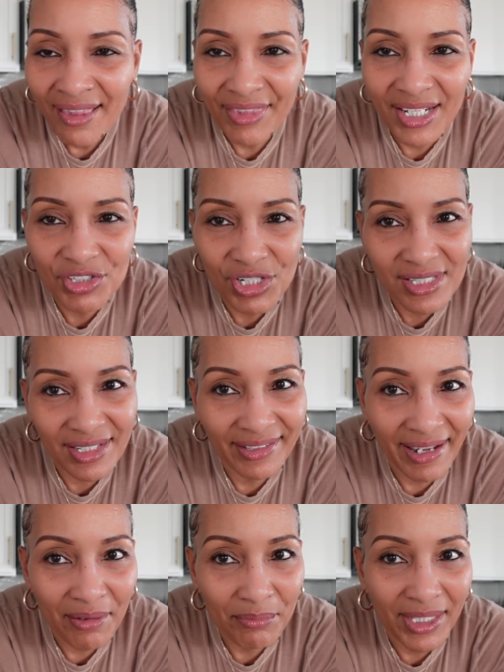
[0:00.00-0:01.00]
that just
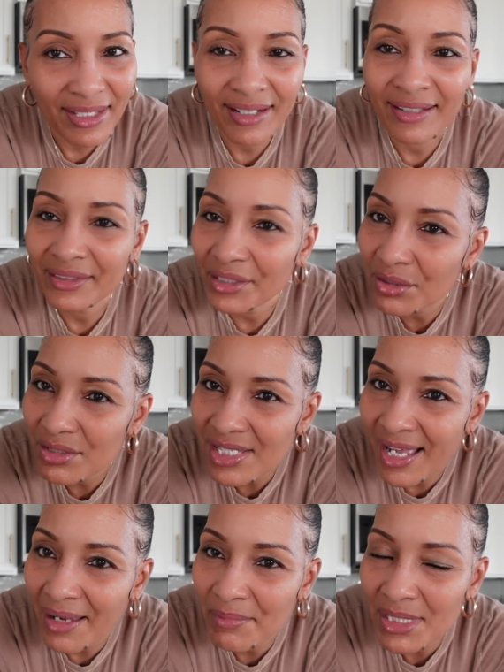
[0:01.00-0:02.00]
allowed me a little
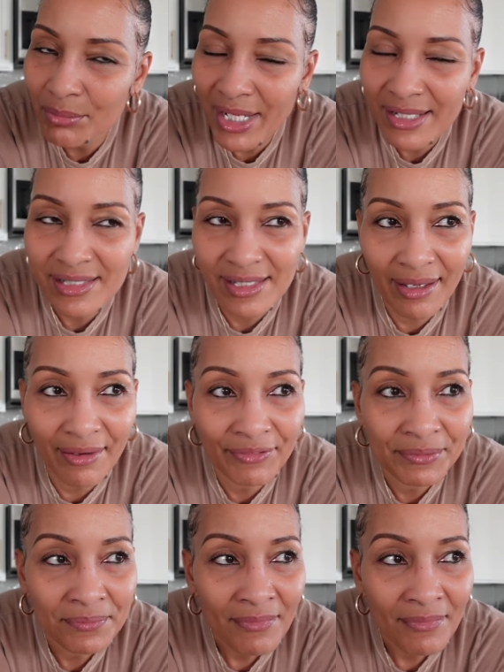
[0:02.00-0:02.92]
time to myself,